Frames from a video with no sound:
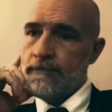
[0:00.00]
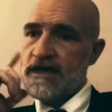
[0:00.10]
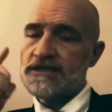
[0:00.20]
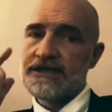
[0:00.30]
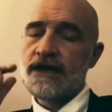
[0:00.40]

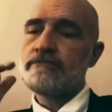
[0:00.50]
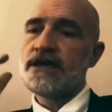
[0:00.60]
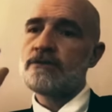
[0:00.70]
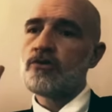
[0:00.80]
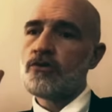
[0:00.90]
That's that
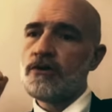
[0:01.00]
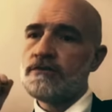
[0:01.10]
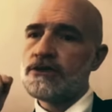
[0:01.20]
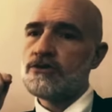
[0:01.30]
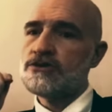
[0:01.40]
many more
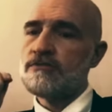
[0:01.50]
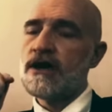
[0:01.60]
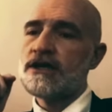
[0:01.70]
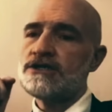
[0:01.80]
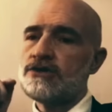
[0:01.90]
women whose
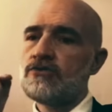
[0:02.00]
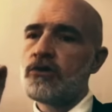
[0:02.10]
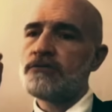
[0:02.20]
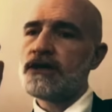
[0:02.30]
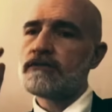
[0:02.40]
bodies you won't